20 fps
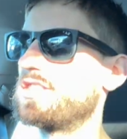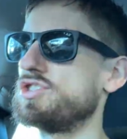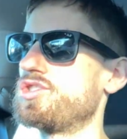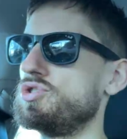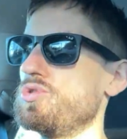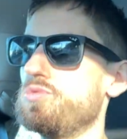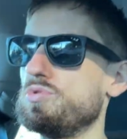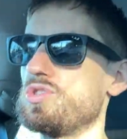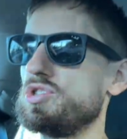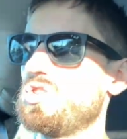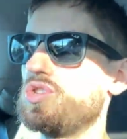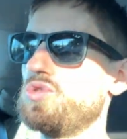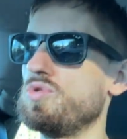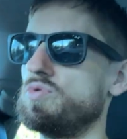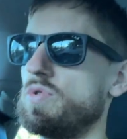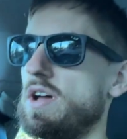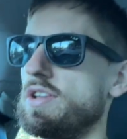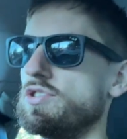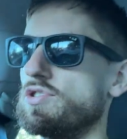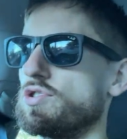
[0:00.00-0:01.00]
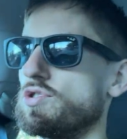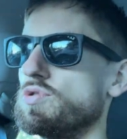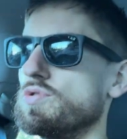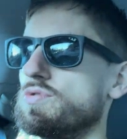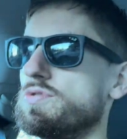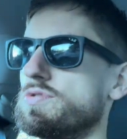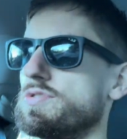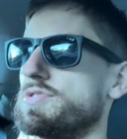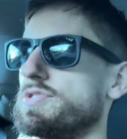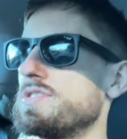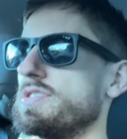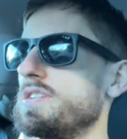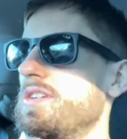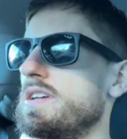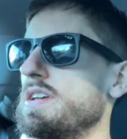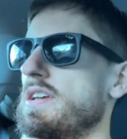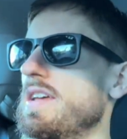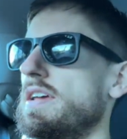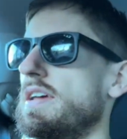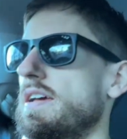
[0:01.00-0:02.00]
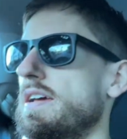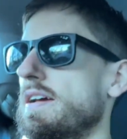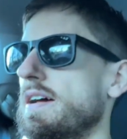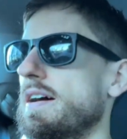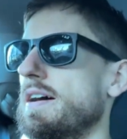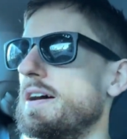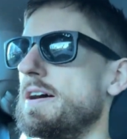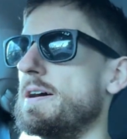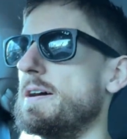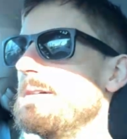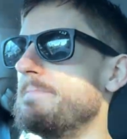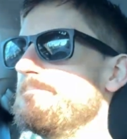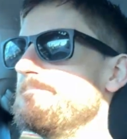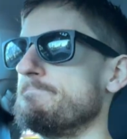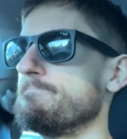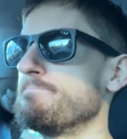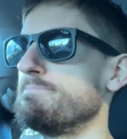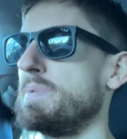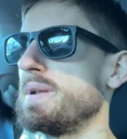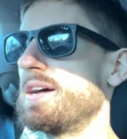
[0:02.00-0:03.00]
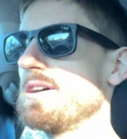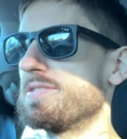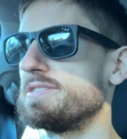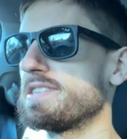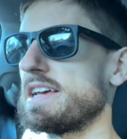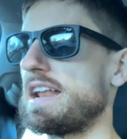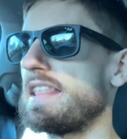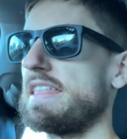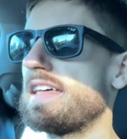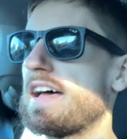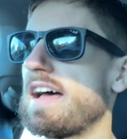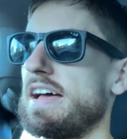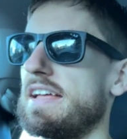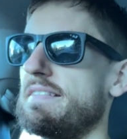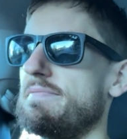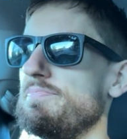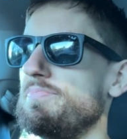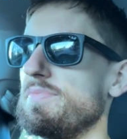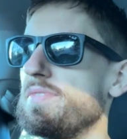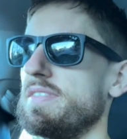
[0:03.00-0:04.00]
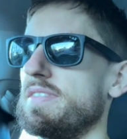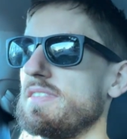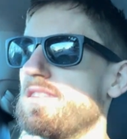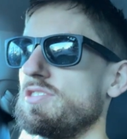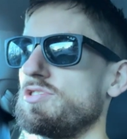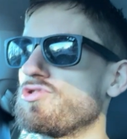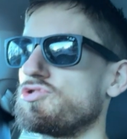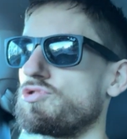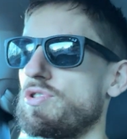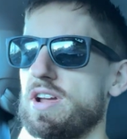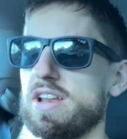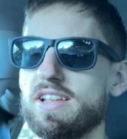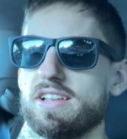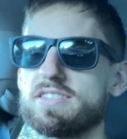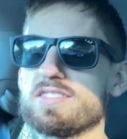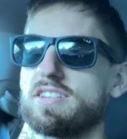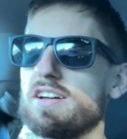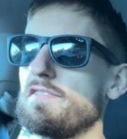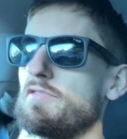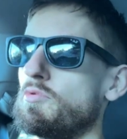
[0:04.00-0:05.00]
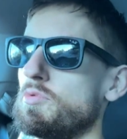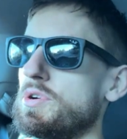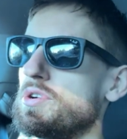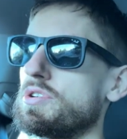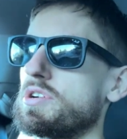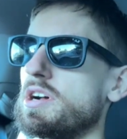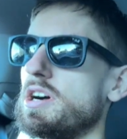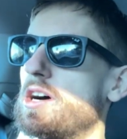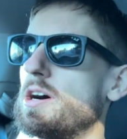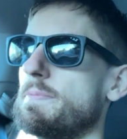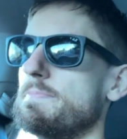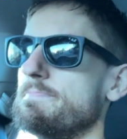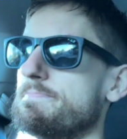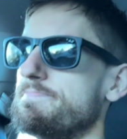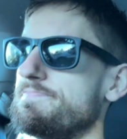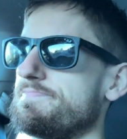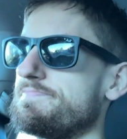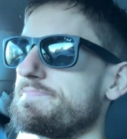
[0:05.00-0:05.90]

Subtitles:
suits you and your goals. But outside of that, training stuff will come.